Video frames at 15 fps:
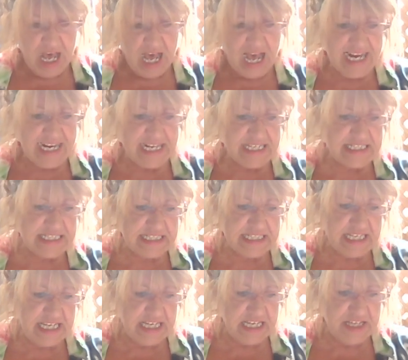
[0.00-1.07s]
I can
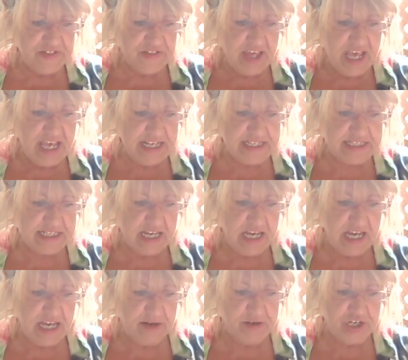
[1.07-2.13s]
see
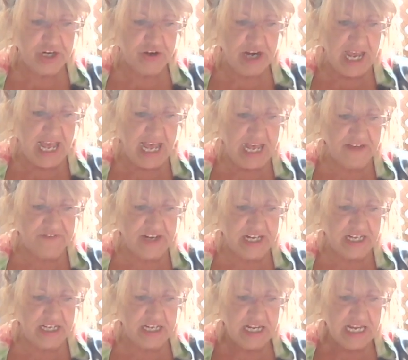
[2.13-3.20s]
that you're
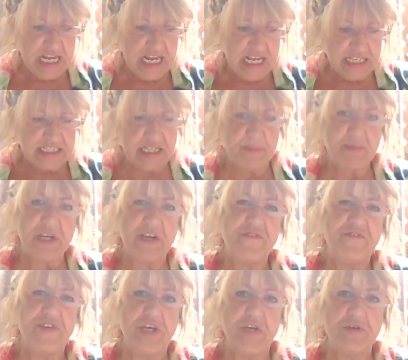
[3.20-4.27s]
having some
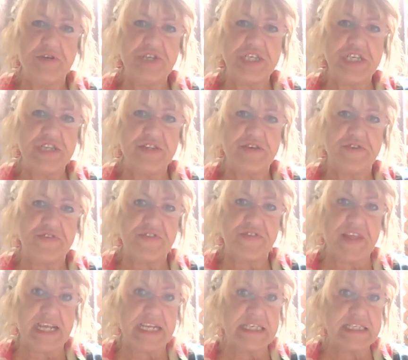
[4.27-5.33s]
confusion. There's
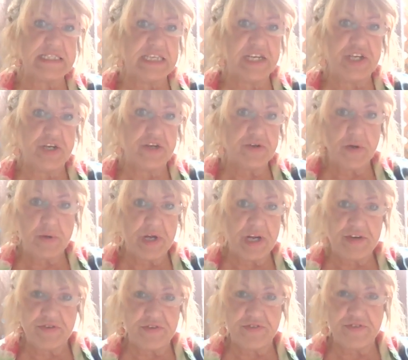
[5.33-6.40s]
things that you don't
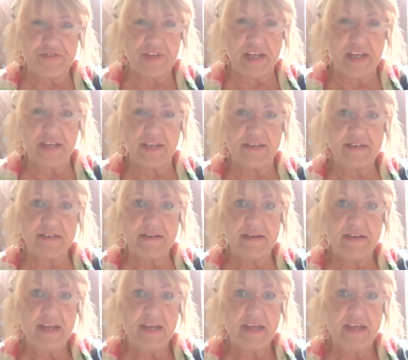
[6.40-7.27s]
understand.